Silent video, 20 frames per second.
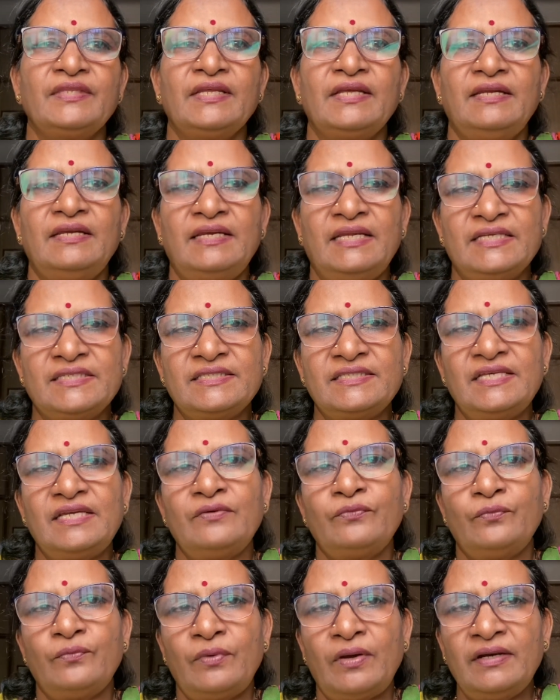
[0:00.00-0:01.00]
Less
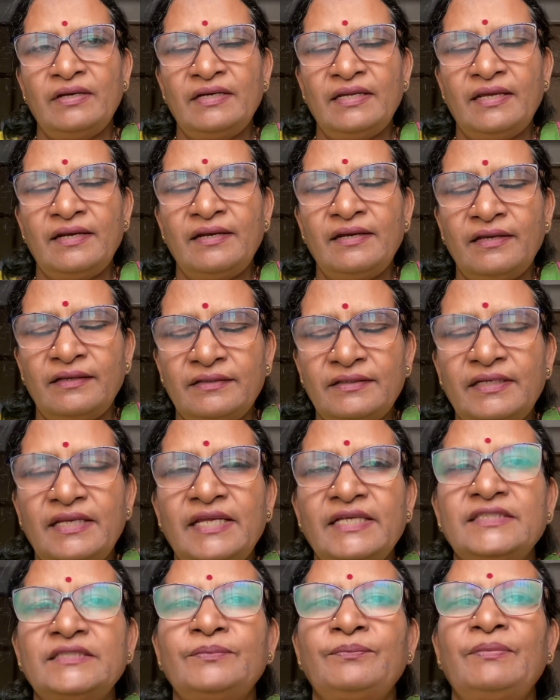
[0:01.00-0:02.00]
than one error
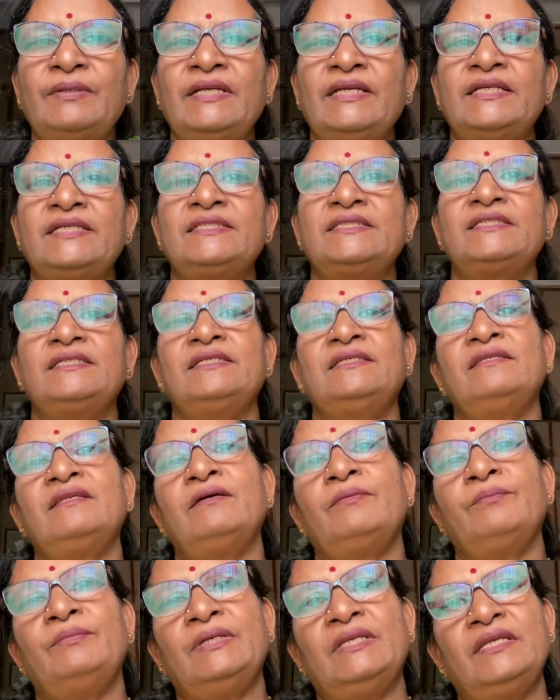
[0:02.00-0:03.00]
takes place in
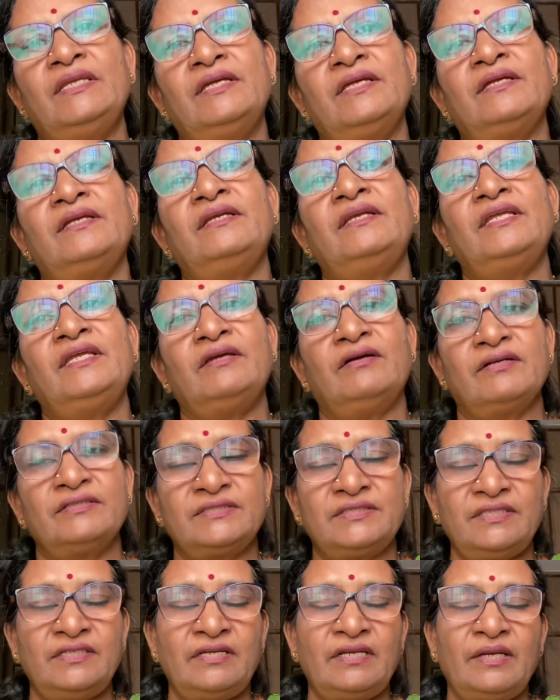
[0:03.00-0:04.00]
a billion
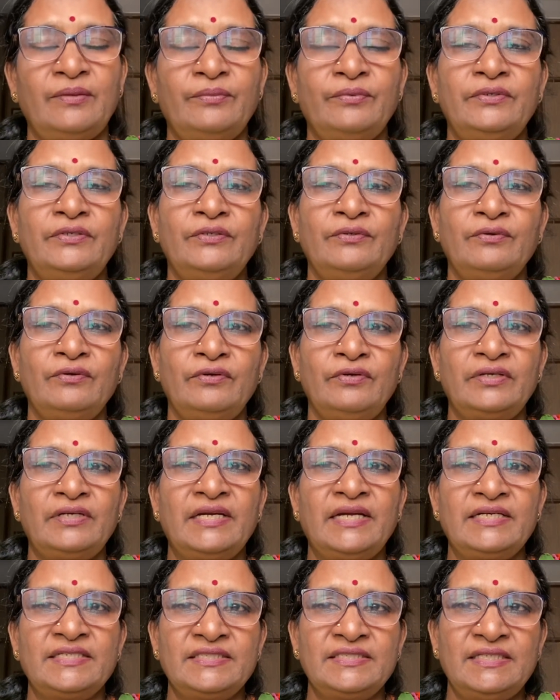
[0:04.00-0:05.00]

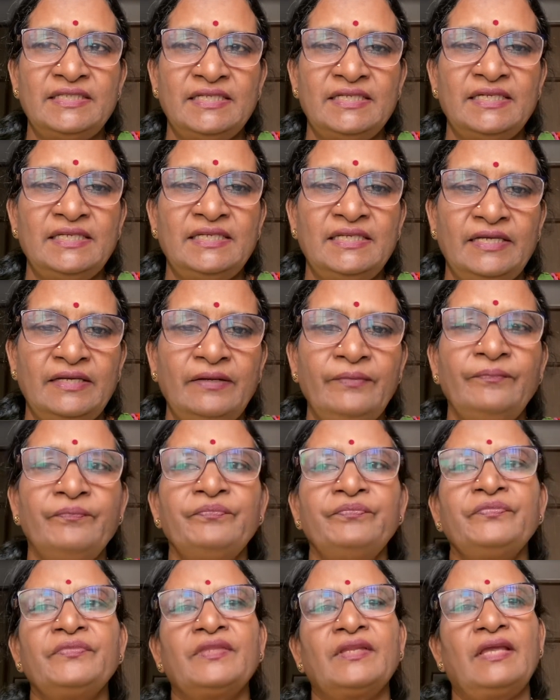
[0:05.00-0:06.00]
deoxyribonucleotides DNA
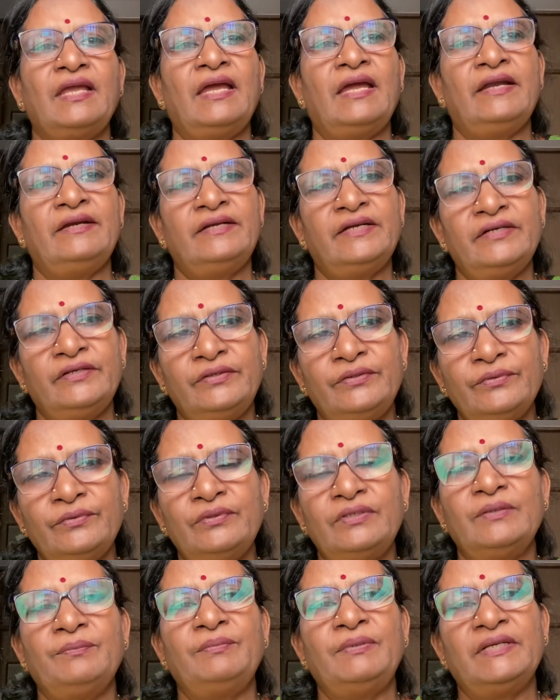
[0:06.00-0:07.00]
added to
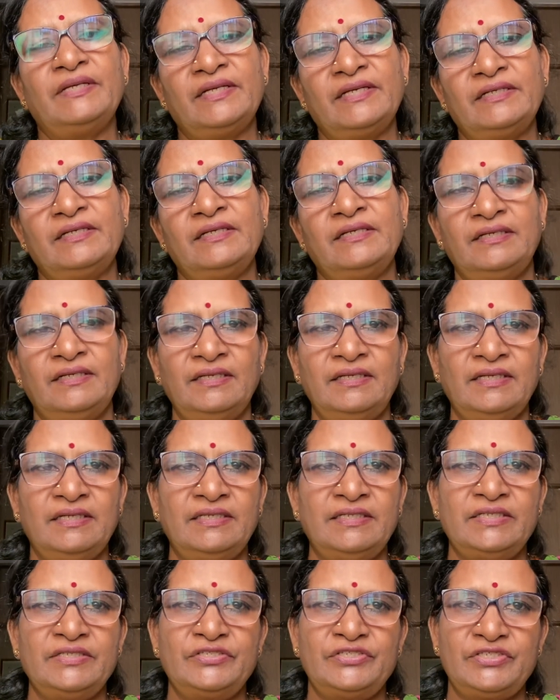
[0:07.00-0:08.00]
replicating
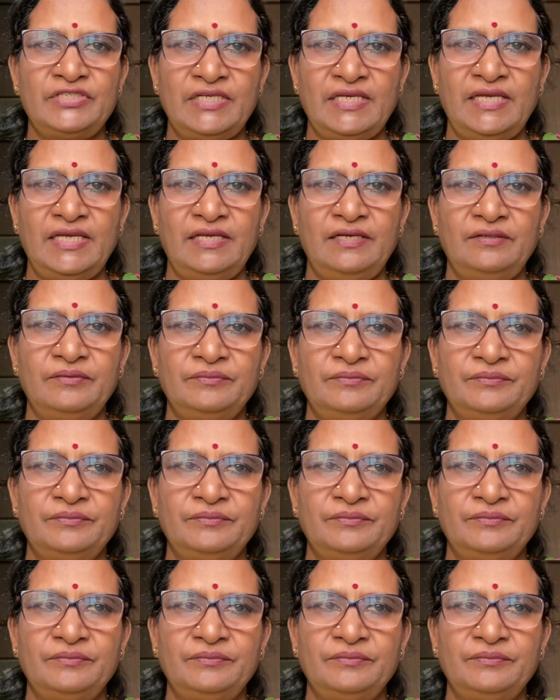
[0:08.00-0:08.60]
DNA chain.